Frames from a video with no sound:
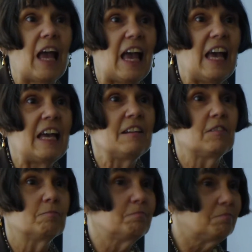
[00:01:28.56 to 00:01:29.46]

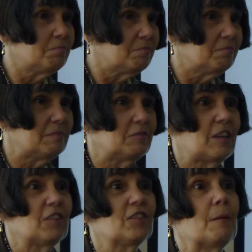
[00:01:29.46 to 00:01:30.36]
And
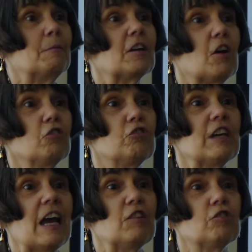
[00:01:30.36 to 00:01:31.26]
does some
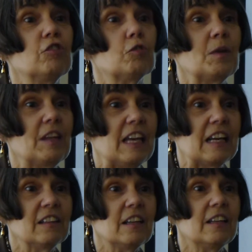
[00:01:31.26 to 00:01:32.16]
negotiations with
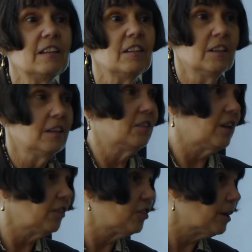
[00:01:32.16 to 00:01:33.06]
England,
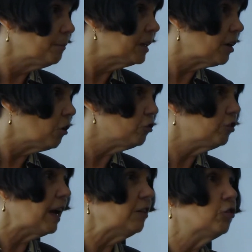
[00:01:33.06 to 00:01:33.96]
does some
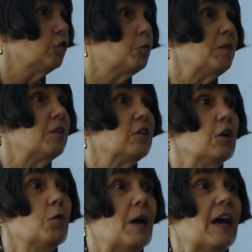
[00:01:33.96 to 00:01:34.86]
negotiations with the
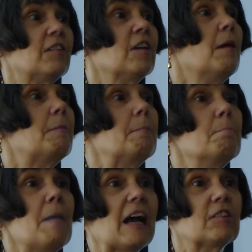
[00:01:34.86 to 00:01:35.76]
U.S., but
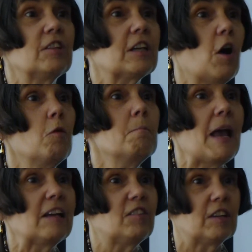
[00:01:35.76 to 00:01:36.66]
Mexico
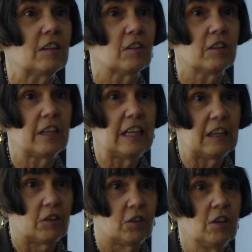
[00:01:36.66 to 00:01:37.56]
makes it
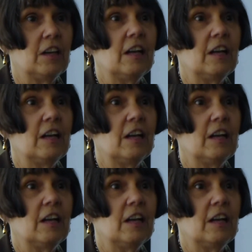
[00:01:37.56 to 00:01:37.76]
clear